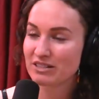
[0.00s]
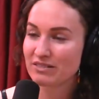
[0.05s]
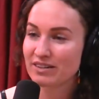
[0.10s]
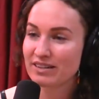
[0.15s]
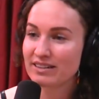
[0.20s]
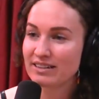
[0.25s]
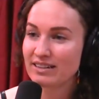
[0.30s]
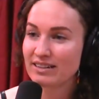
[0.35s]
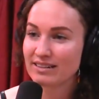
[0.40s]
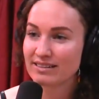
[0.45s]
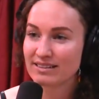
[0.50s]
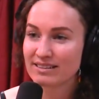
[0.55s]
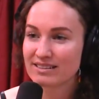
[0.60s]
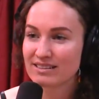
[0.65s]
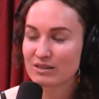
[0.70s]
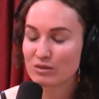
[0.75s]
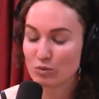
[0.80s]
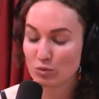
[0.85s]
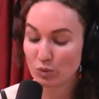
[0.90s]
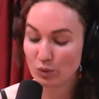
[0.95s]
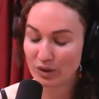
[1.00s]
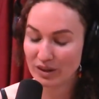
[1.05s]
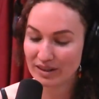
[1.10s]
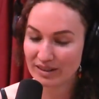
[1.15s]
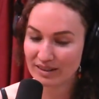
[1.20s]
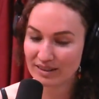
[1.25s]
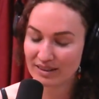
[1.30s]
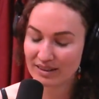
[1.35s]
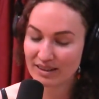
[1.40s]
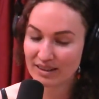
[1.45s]
of ideas. This is
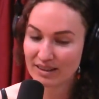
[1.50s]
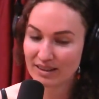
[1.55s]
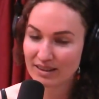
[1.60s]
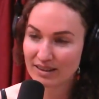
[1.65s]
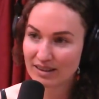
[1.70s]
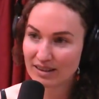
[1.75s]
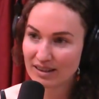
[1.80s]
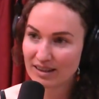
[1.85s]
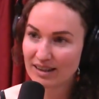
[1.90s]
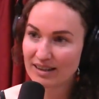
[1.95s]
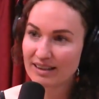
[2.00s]
one. Yeah.